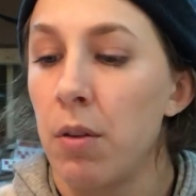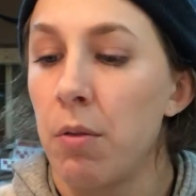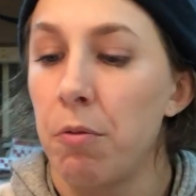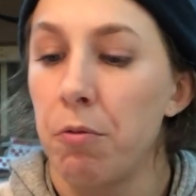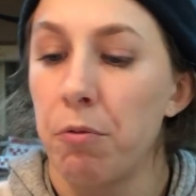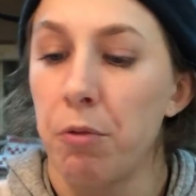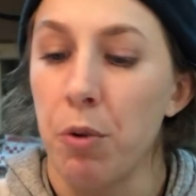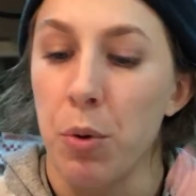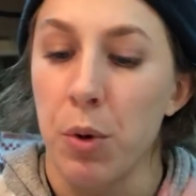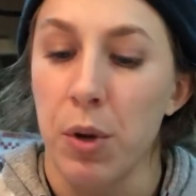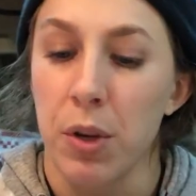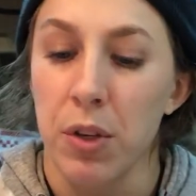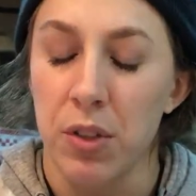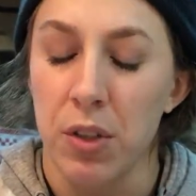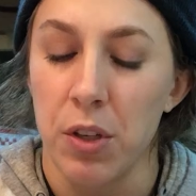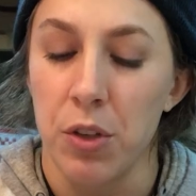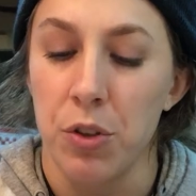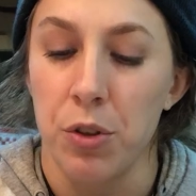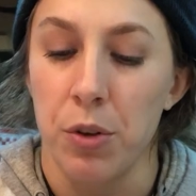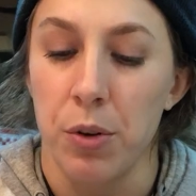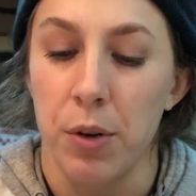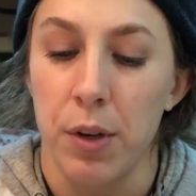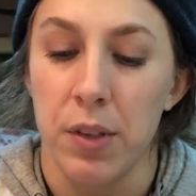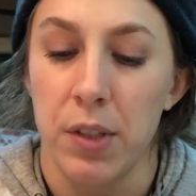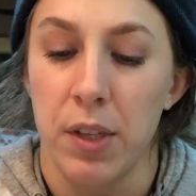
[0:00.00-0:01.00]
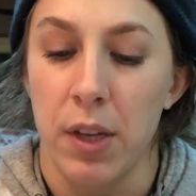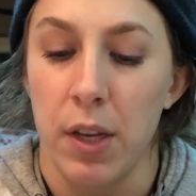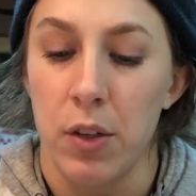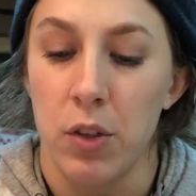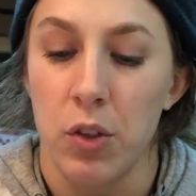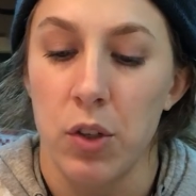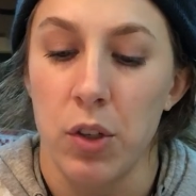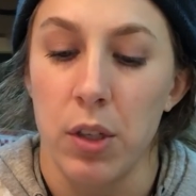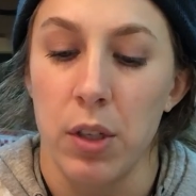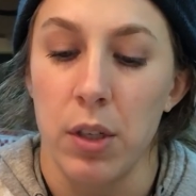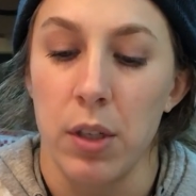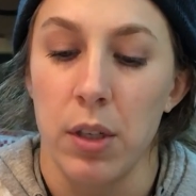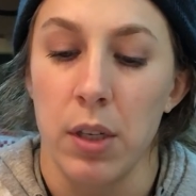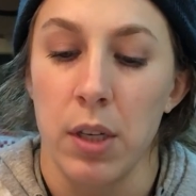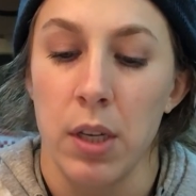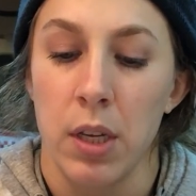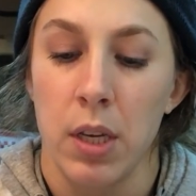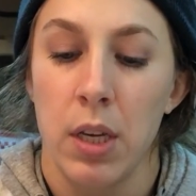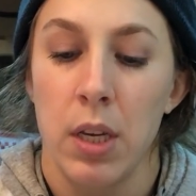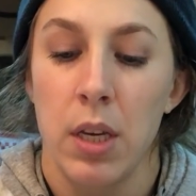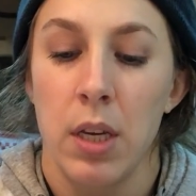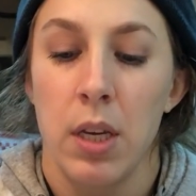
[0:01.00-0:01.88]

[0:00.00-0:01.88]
focuses your attention,